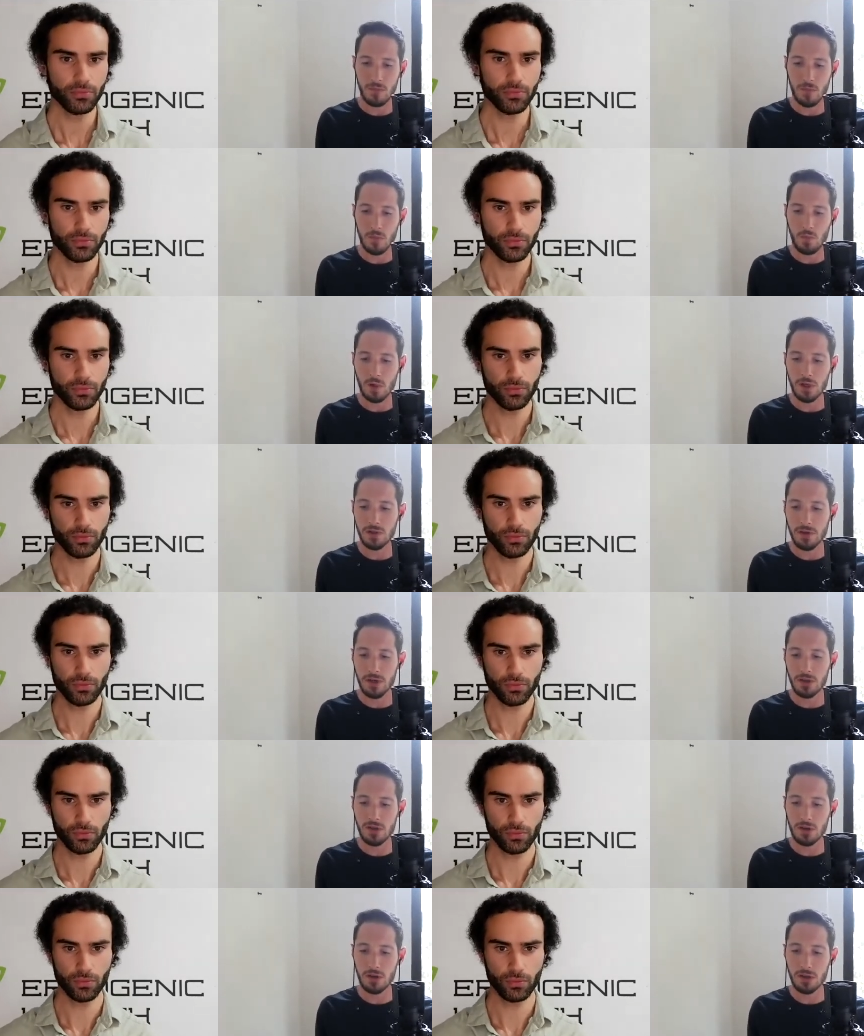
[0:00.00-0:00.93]

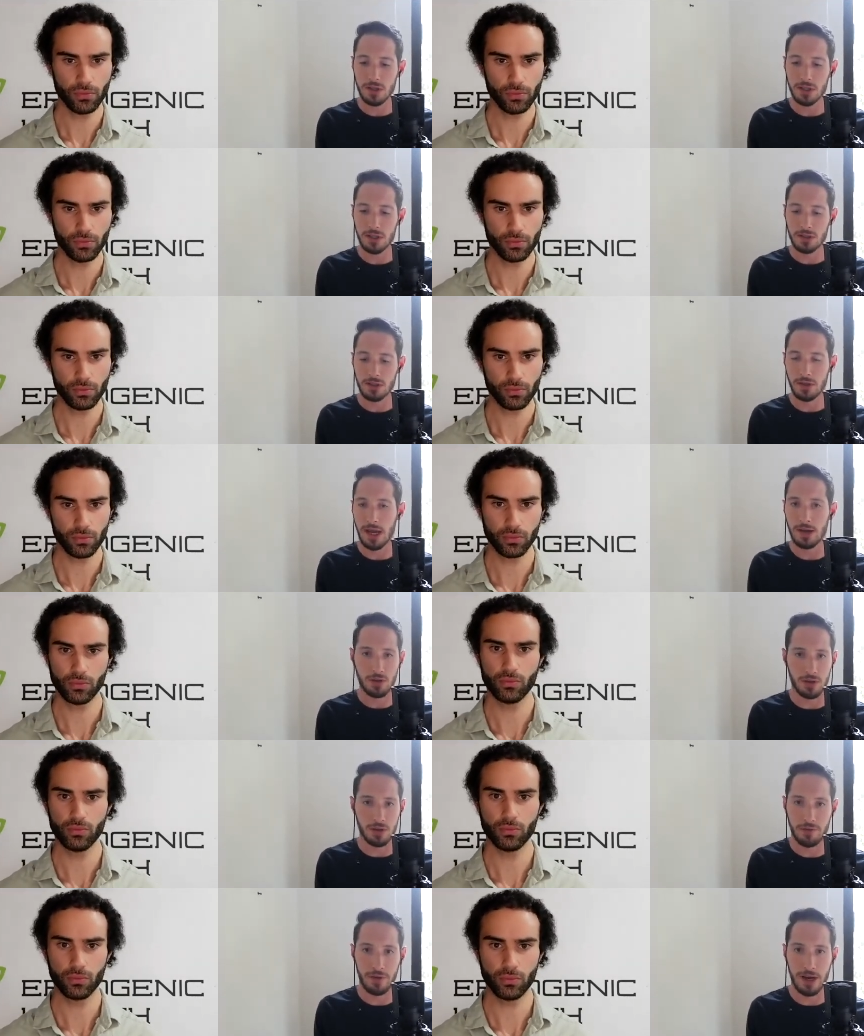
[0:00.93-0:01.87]
Speaker 1: resveratrol is
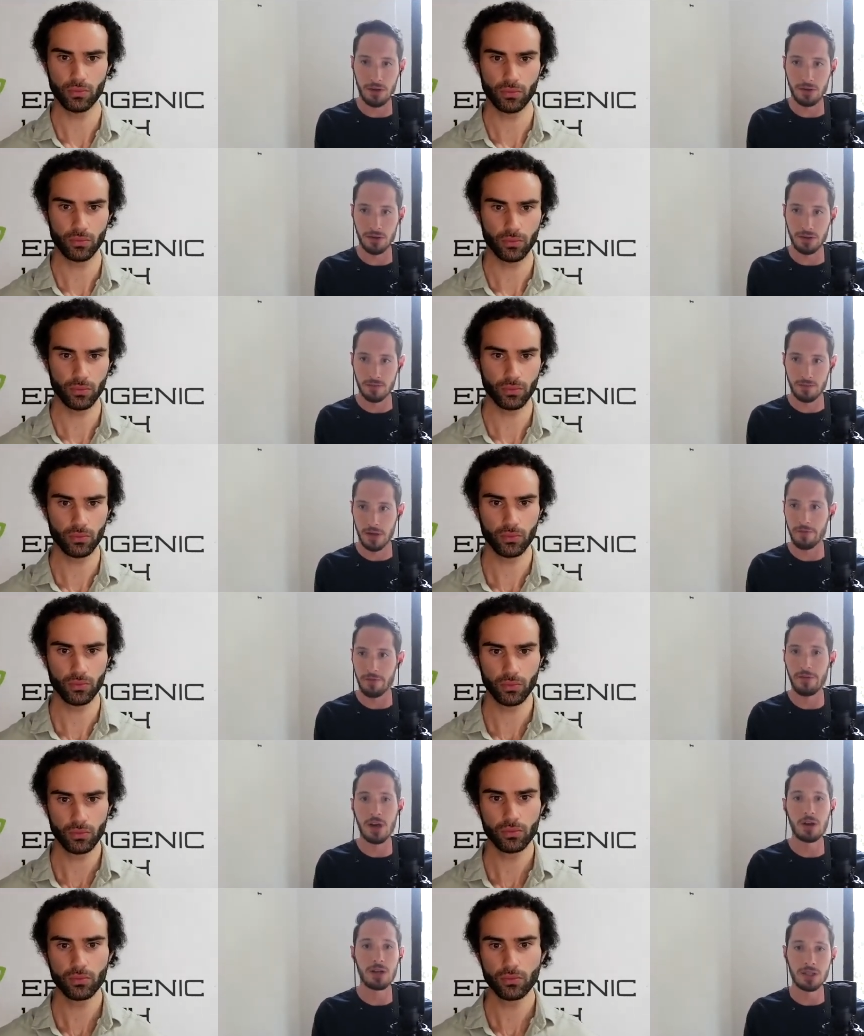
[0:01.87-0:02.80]
naturally found in
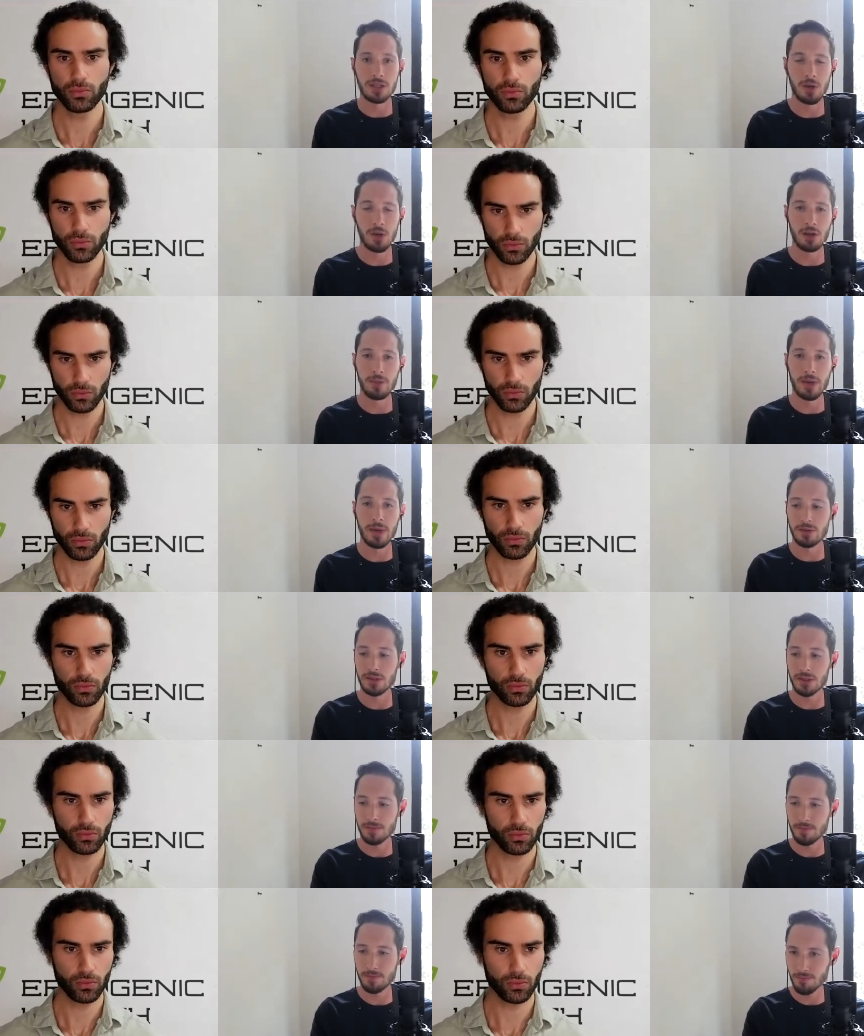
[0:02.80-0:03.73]
very small
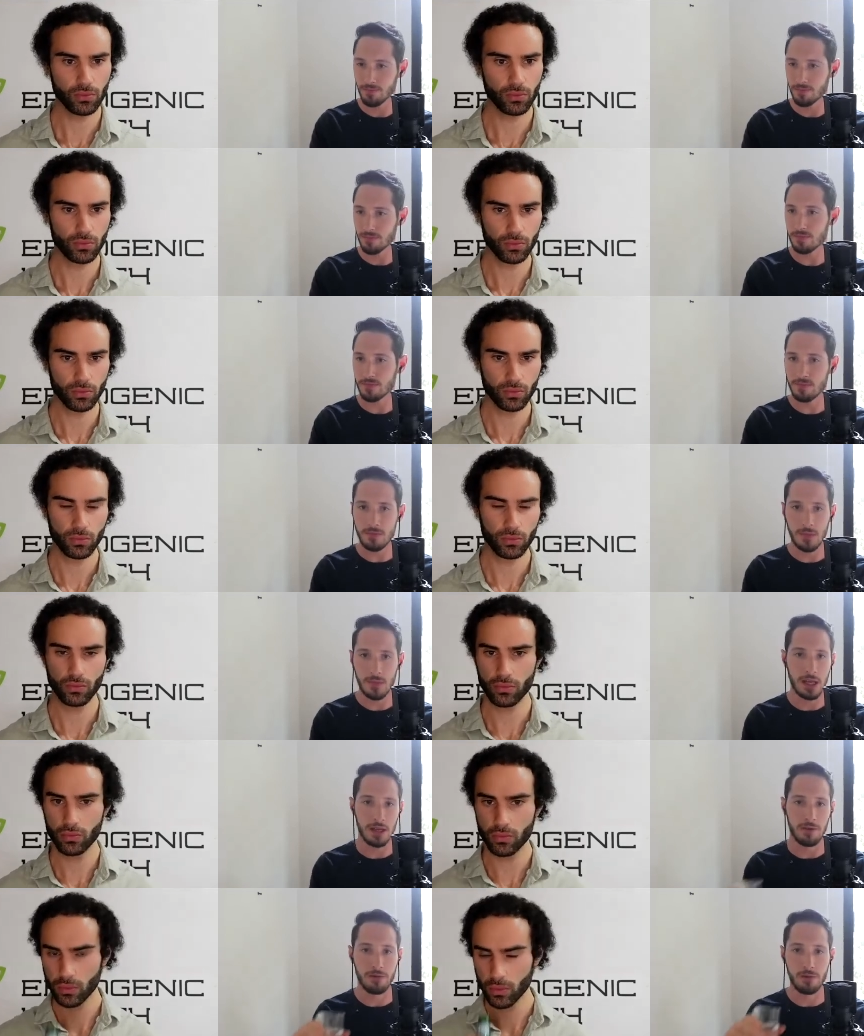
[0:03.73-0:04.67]
amounts
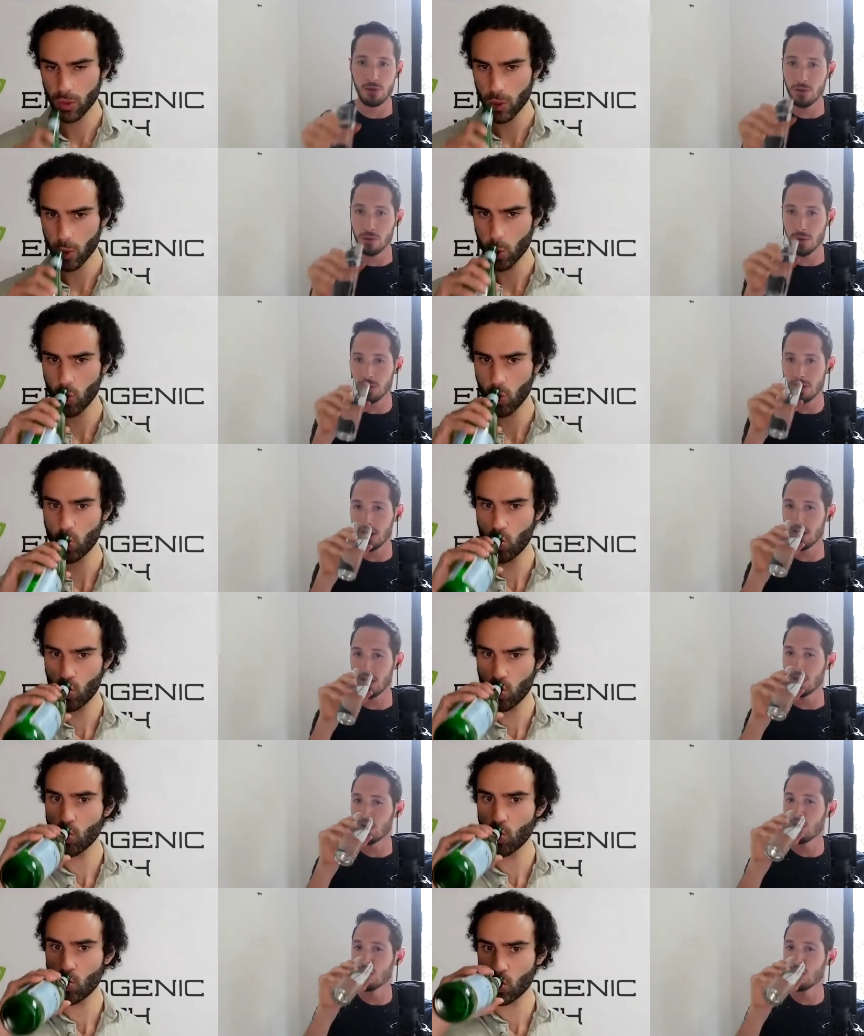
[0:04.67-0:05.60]
in foods we would eat.
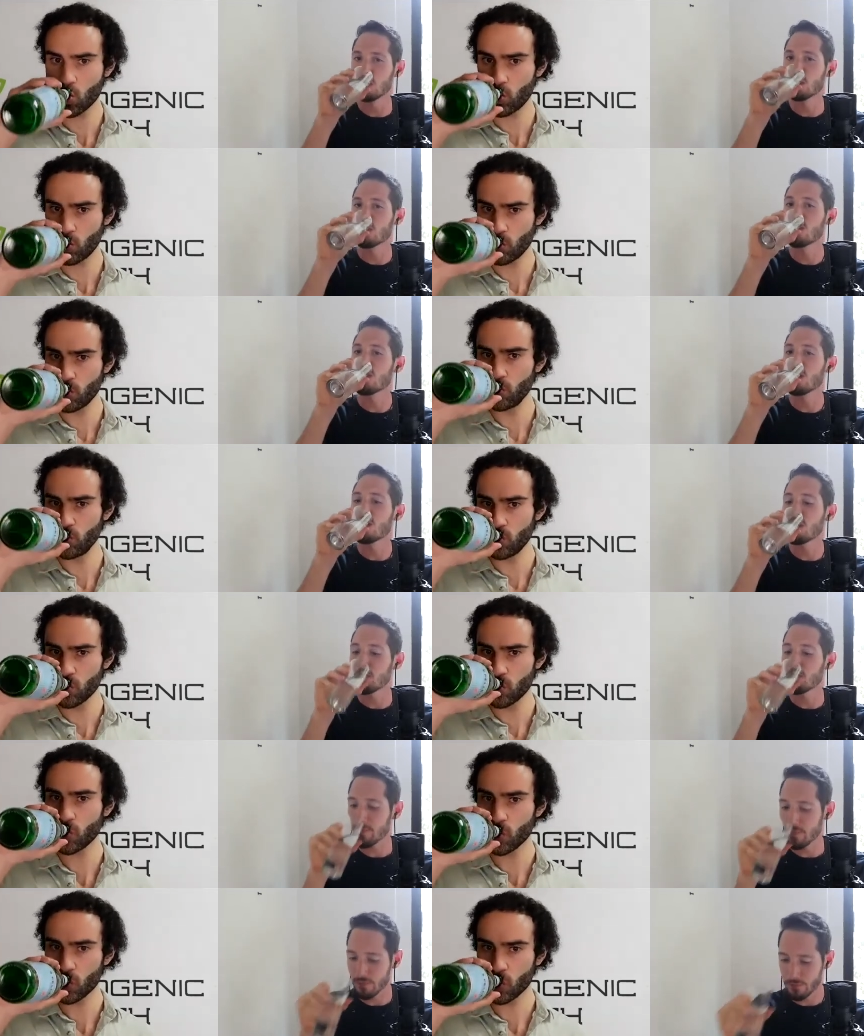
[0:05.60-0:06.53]

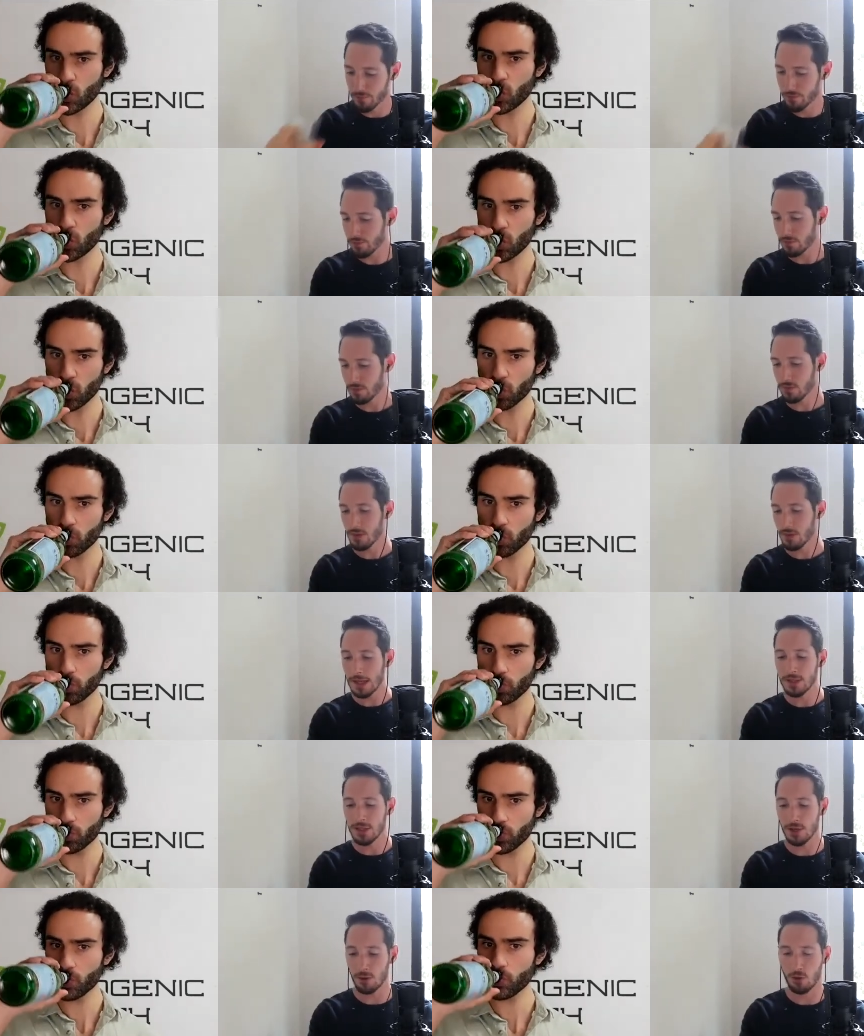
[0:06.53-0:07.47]
Mm-hmm.
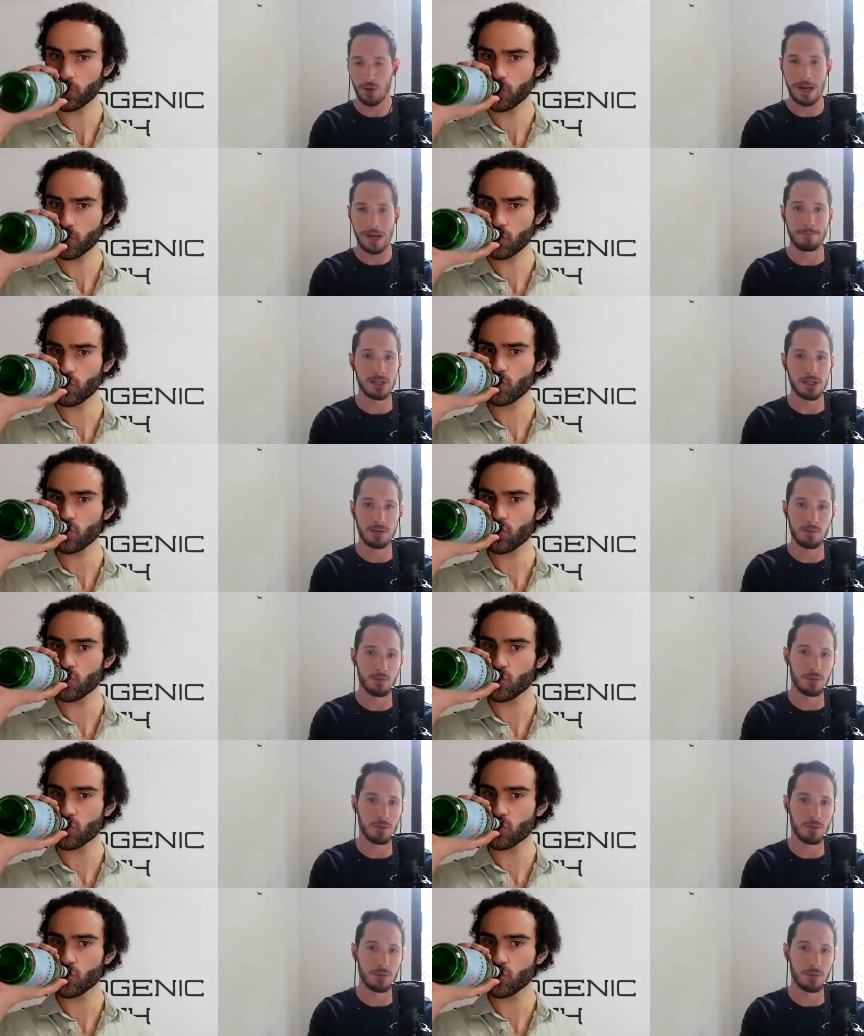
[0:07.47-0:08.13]
So grapes would